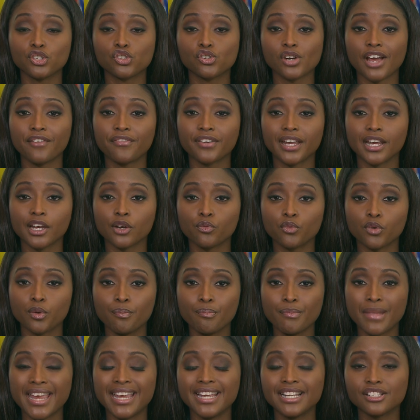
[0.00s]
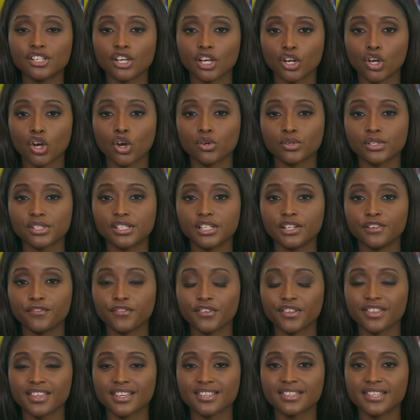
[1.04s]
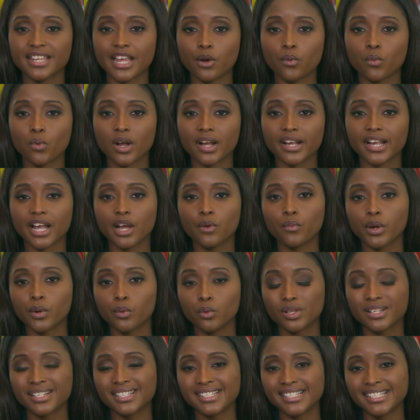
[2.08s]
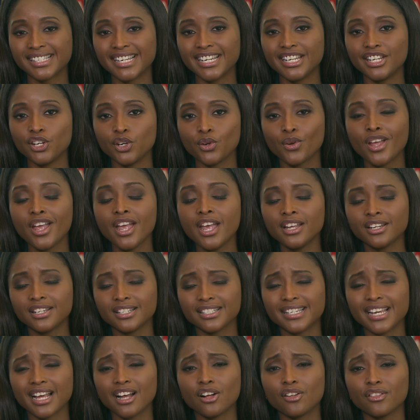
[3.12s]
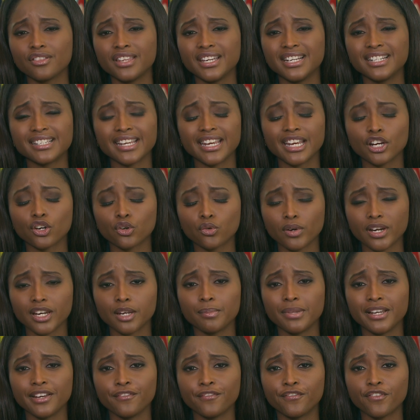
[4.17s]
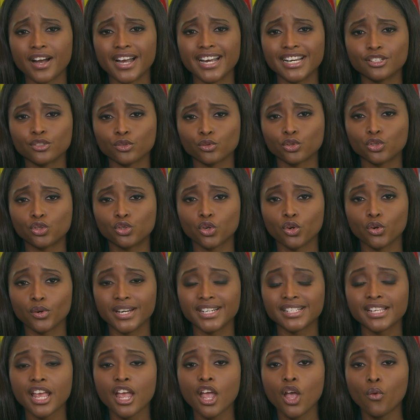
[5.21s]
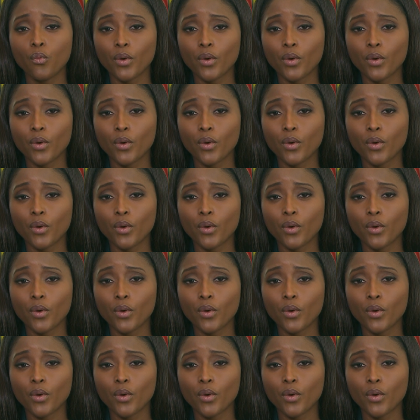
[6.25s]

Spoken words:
trafficking remains a constant for this network, and we will continue to tell these incredibly vital stories.